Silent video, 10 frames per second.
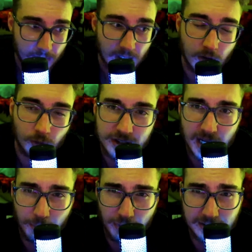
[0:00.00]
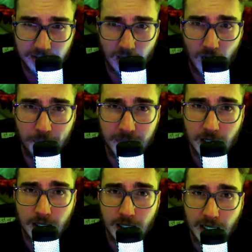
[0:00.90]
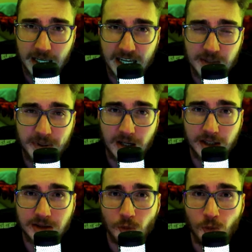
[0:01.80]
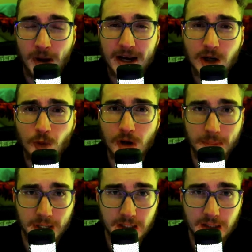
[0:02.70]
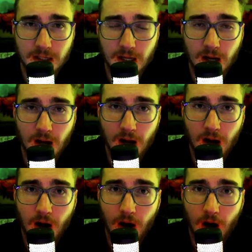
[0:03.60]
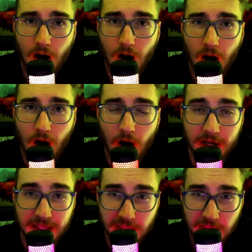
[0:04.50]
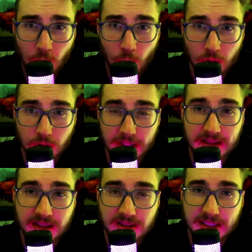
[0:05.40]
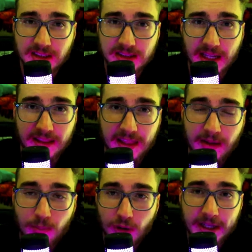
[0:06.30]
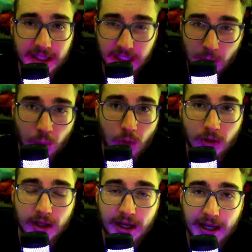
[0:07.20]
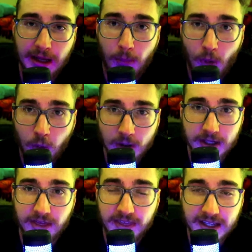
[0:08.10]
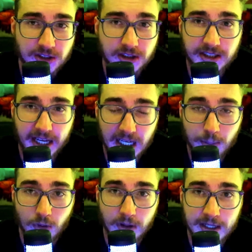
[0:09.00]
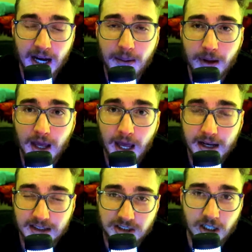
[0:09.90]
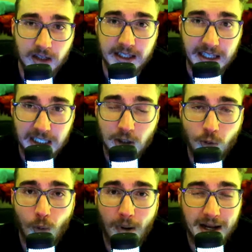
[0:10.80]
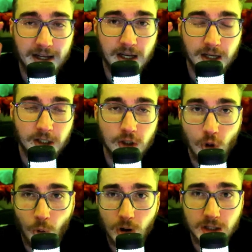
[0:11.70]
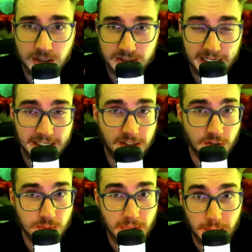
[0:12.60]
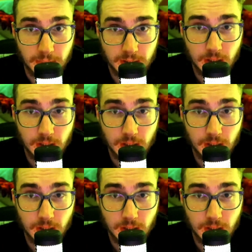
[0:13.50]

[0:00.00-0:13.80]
reason I bring this up is because men and women are equal in the sense that they bring equal important things to the table and not necessarily equal by your standards maybe